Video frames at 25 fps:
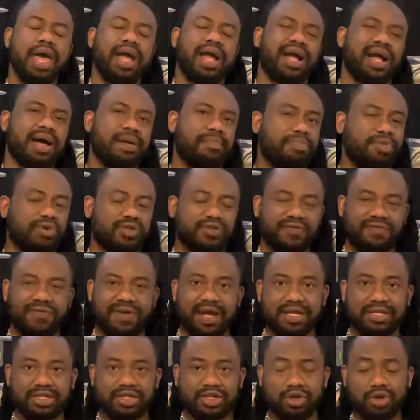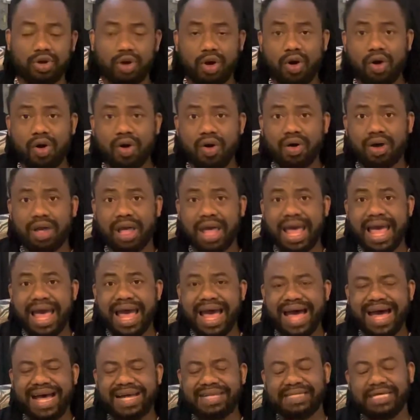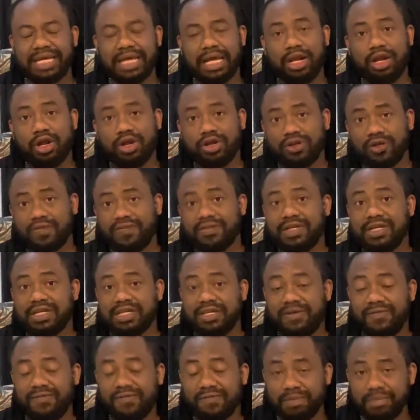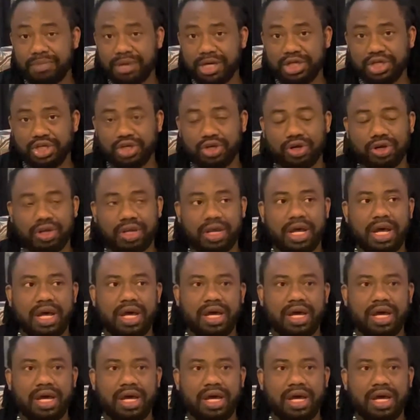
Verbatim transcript: Campusfrance.org has a lot of this information.